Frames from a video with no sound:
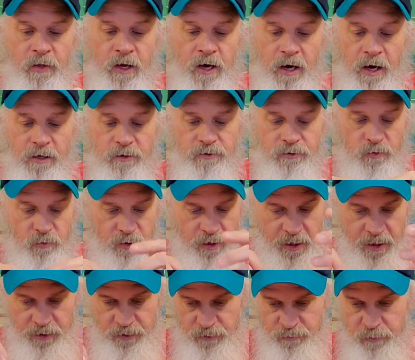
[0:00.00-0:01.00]
I just go
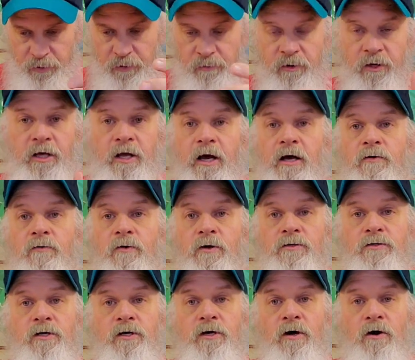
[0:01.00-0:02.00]
ahead and just put them together
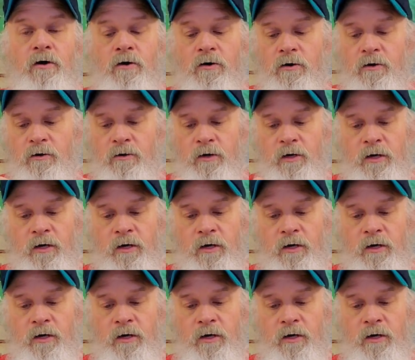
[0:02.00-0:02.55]
as they are.